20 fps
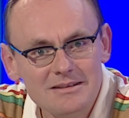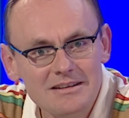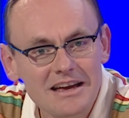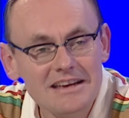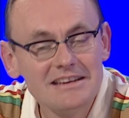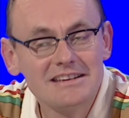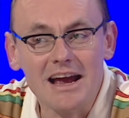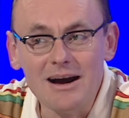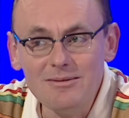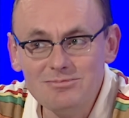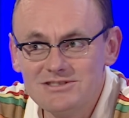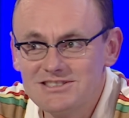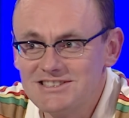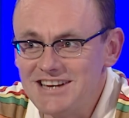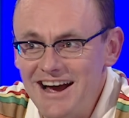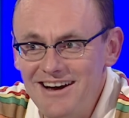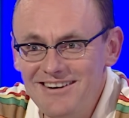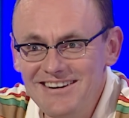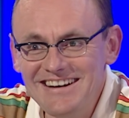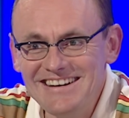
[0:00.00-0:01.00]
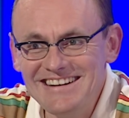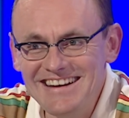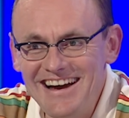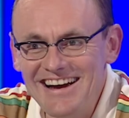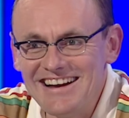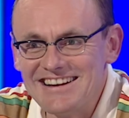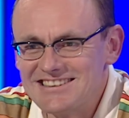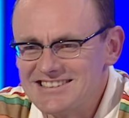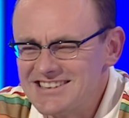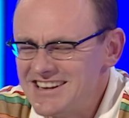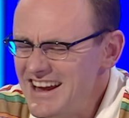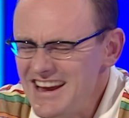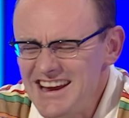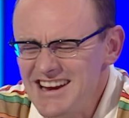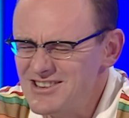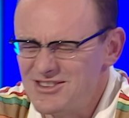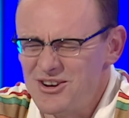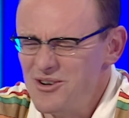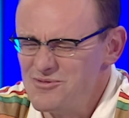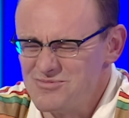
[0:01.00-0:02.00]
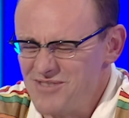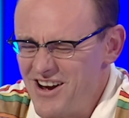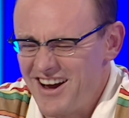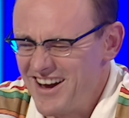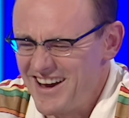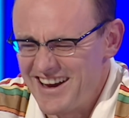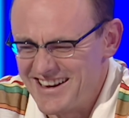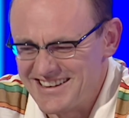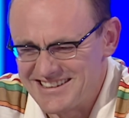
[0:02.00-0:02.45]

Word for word: he comes down at night. He's all right.